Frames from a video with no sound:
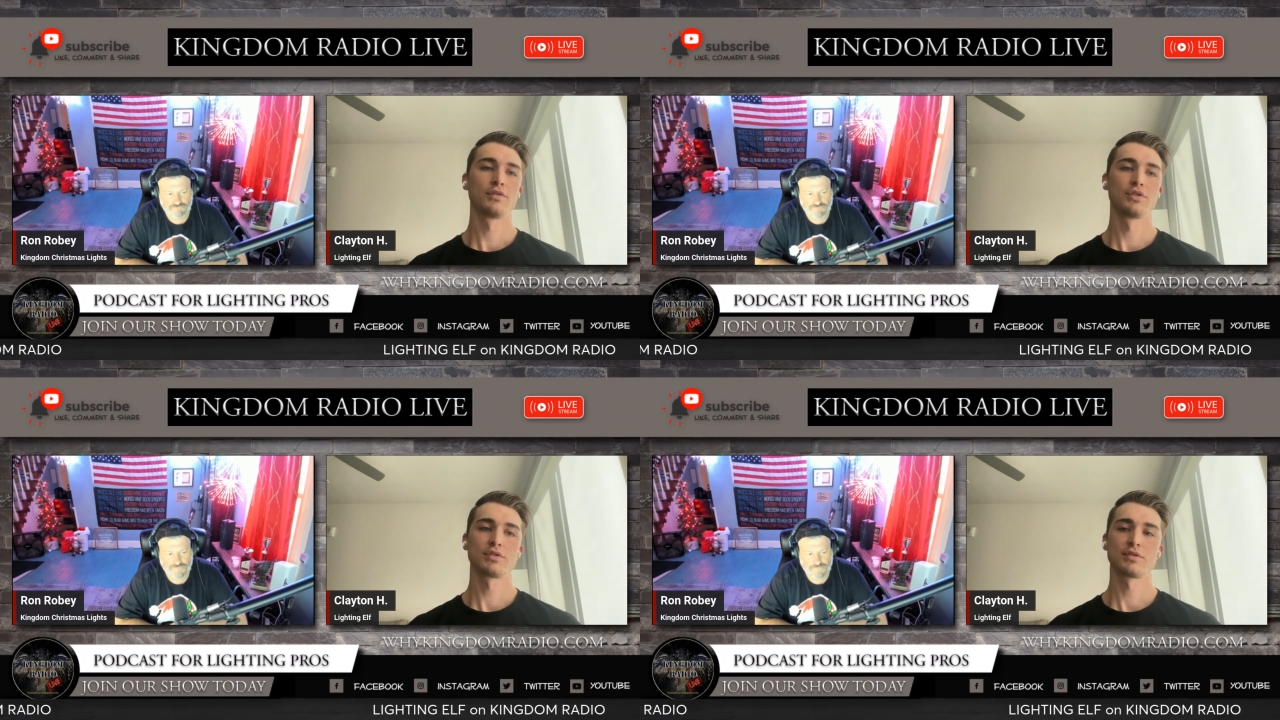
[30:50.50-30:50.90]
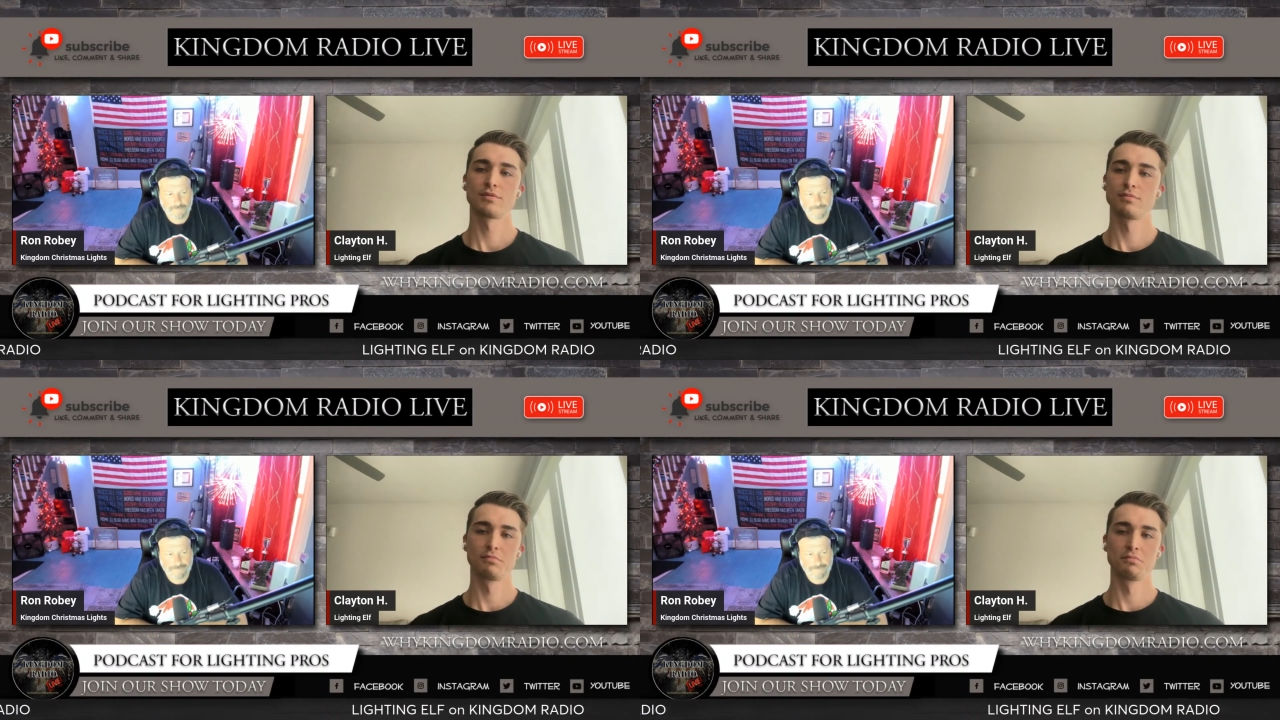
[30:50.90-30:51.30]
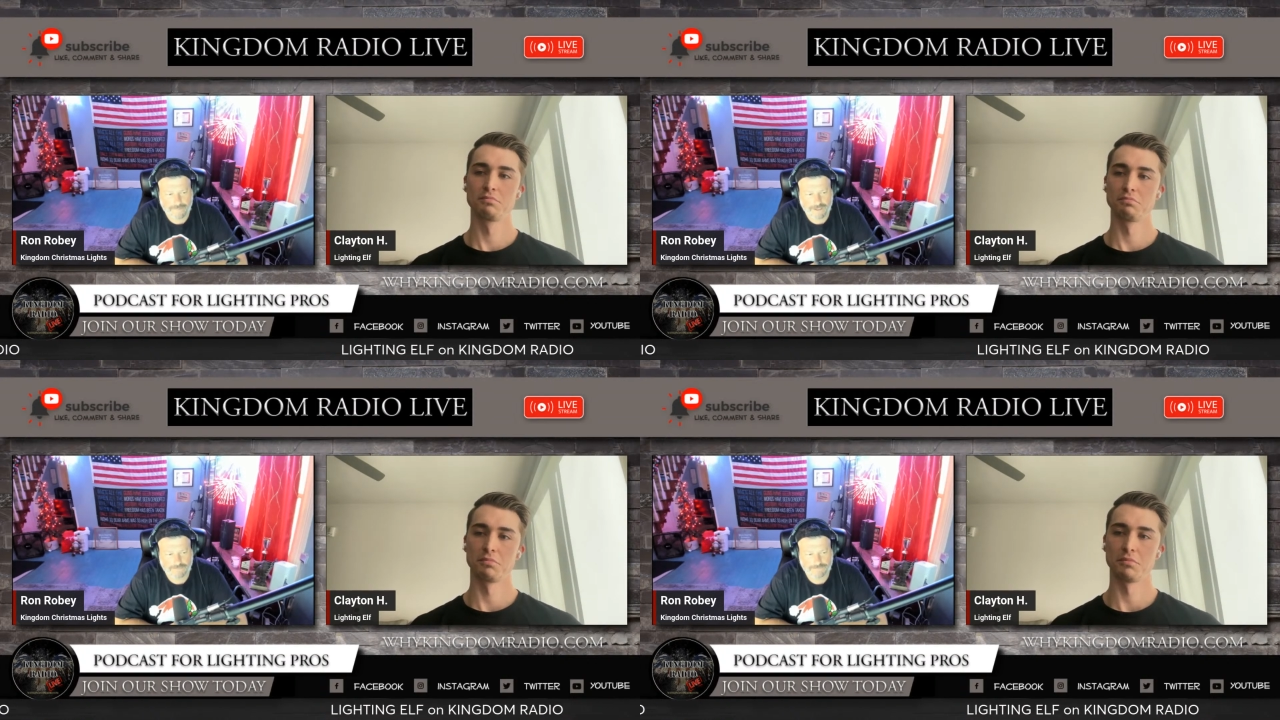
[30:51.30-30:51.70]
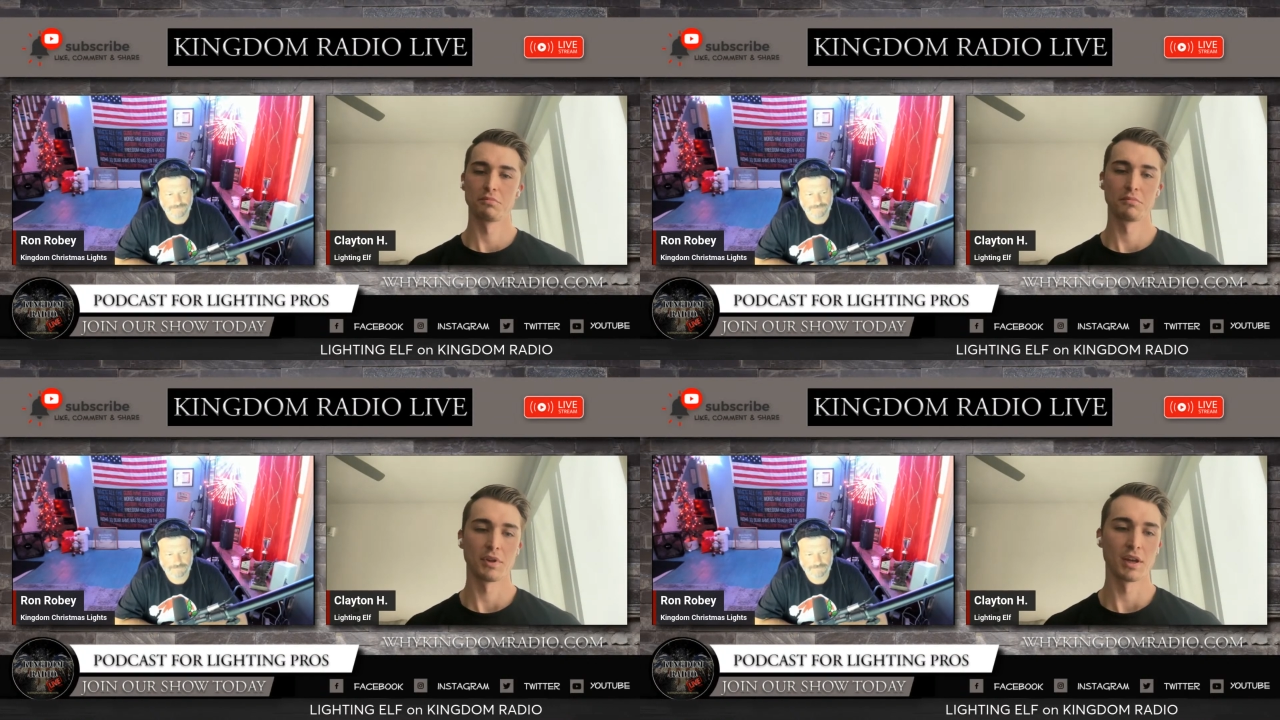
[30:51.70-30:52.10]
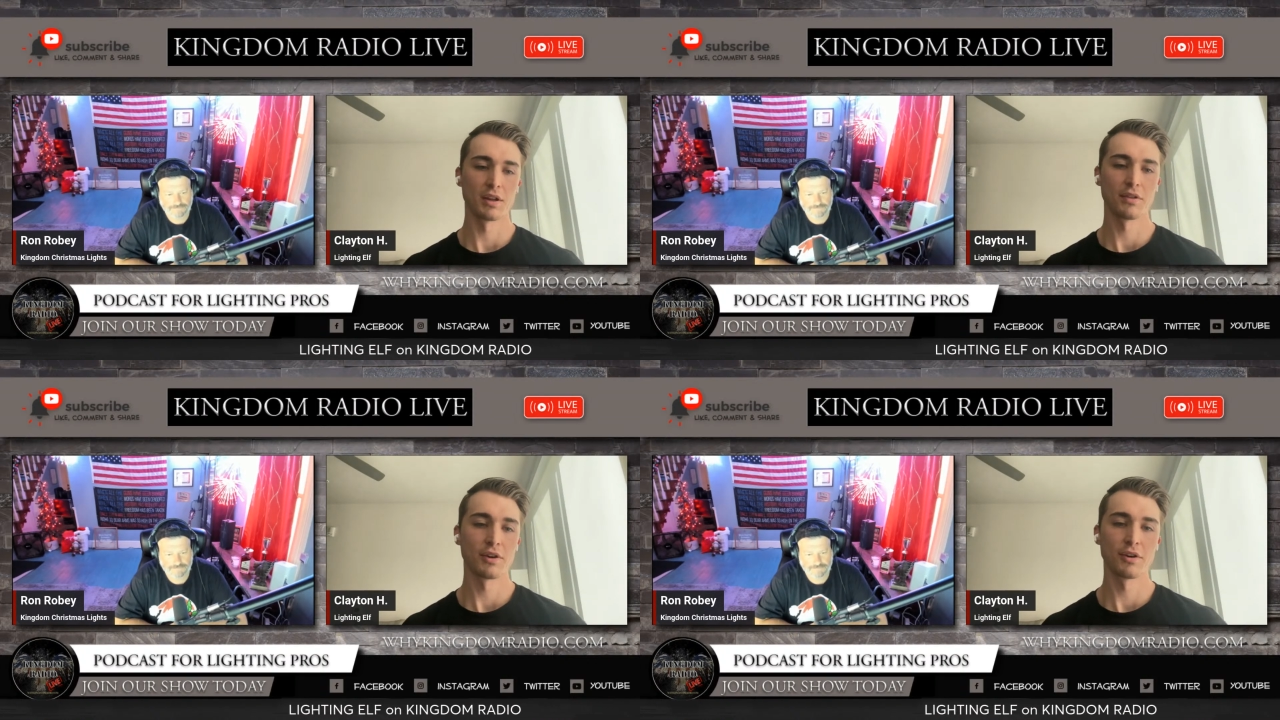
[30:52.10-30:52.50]
Just get
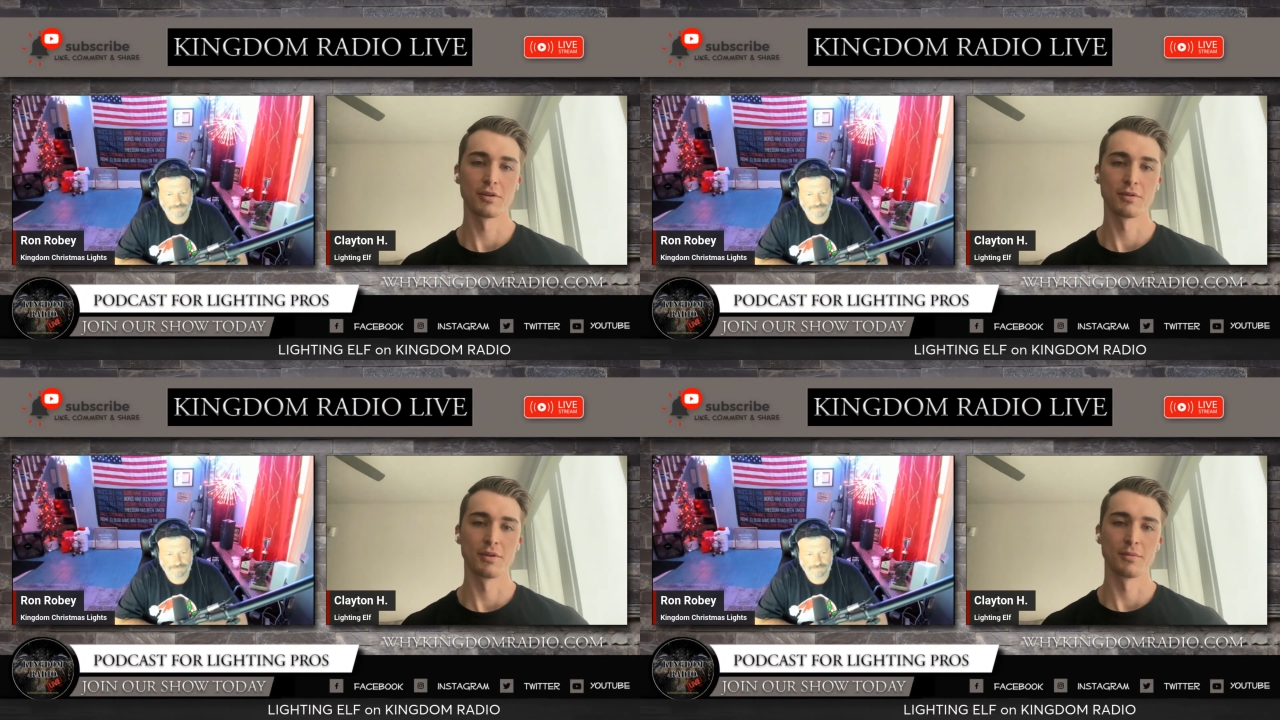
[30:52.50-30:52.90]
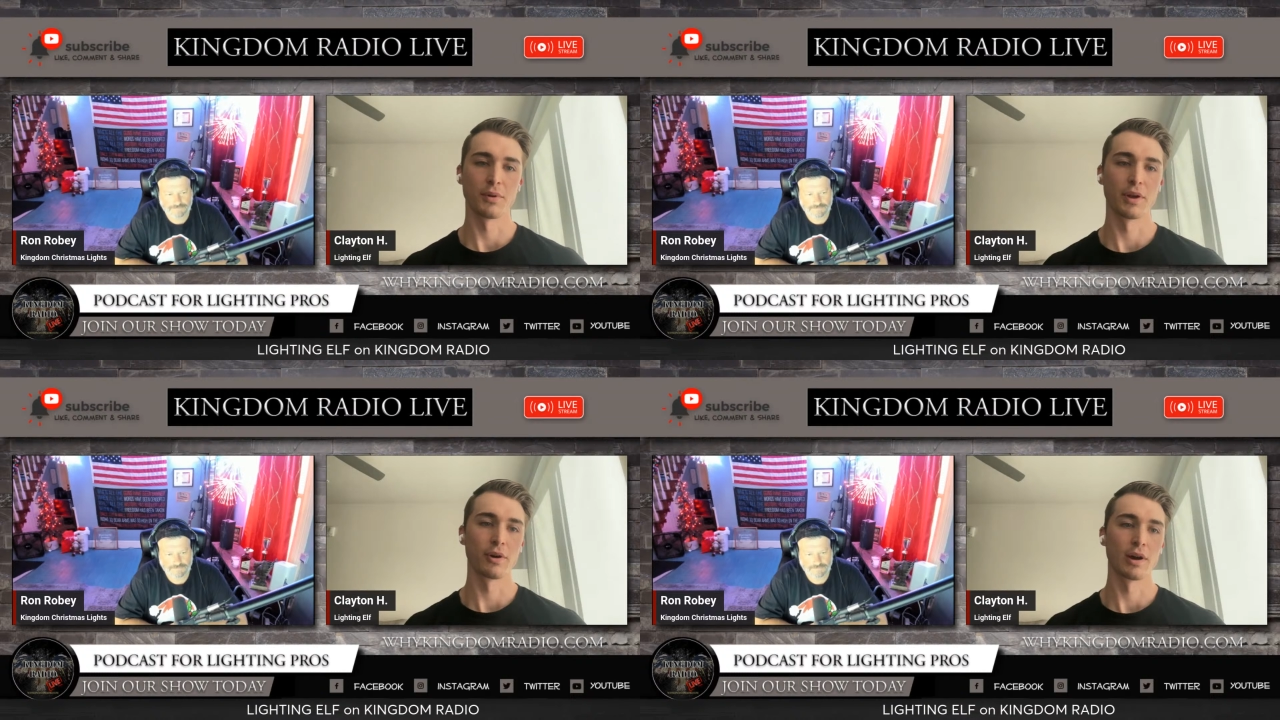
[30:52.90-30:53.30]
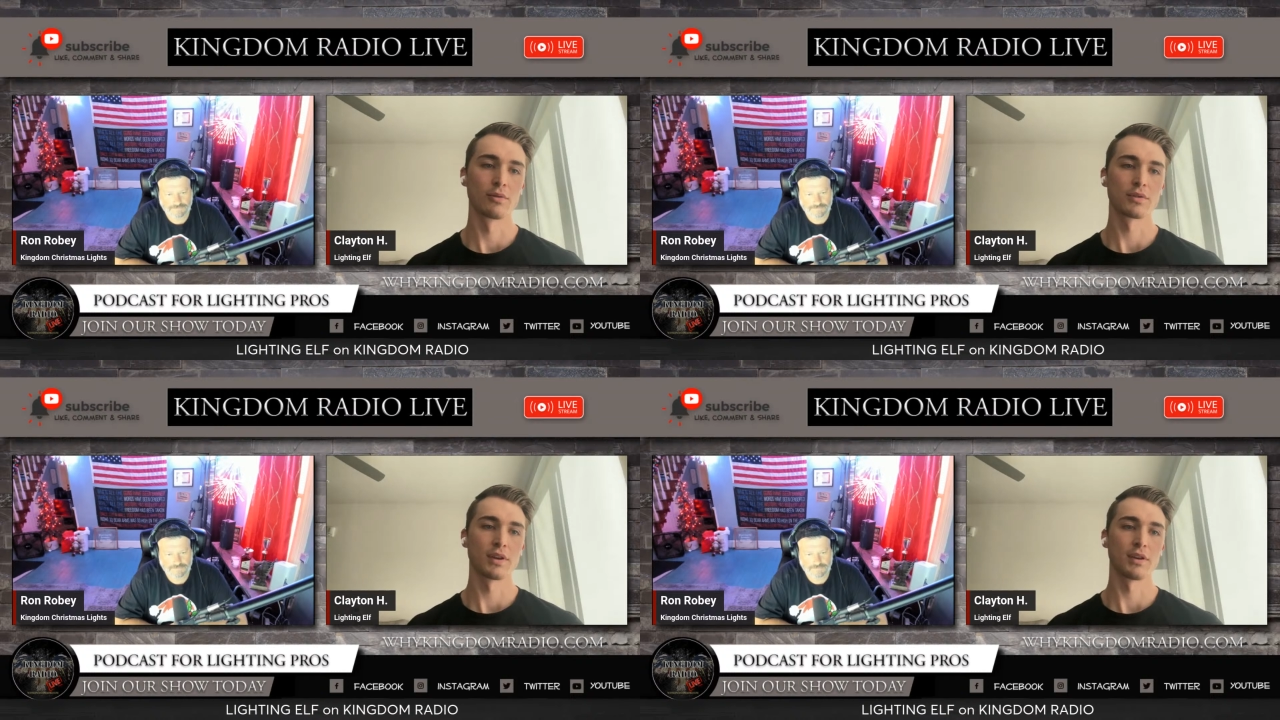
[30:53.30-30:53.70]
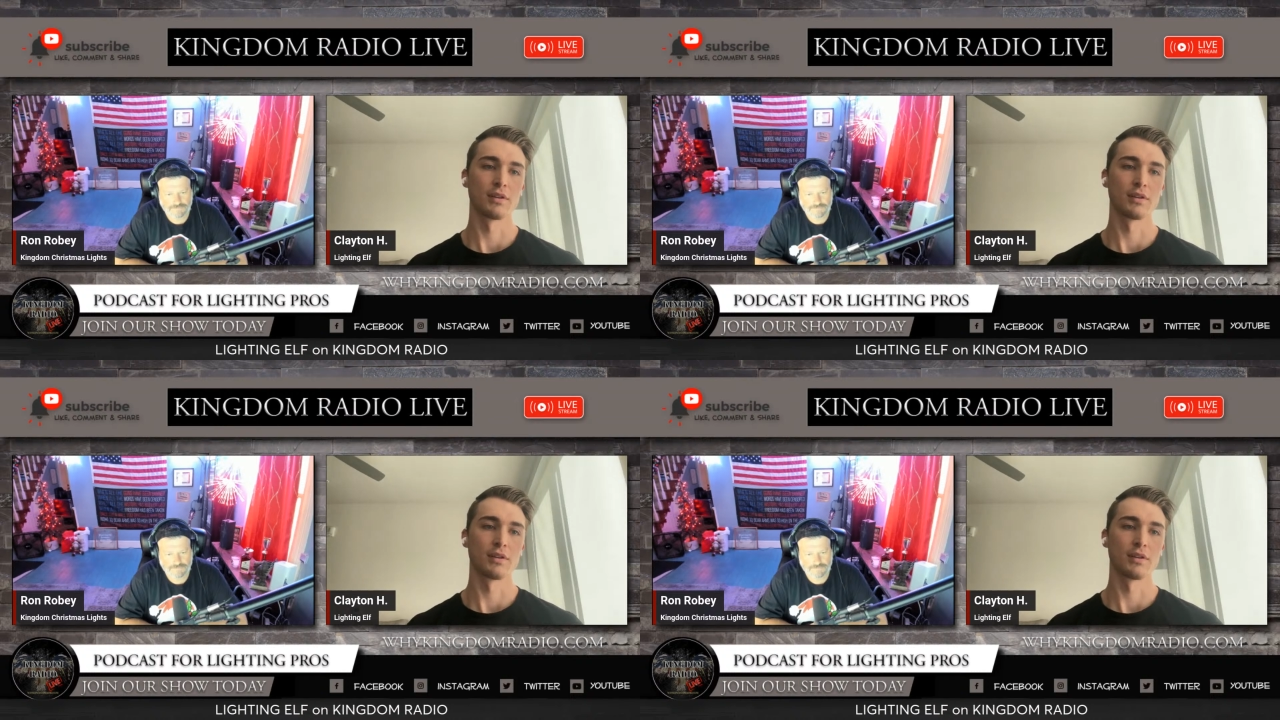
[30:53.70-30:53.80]
in there and play around with it.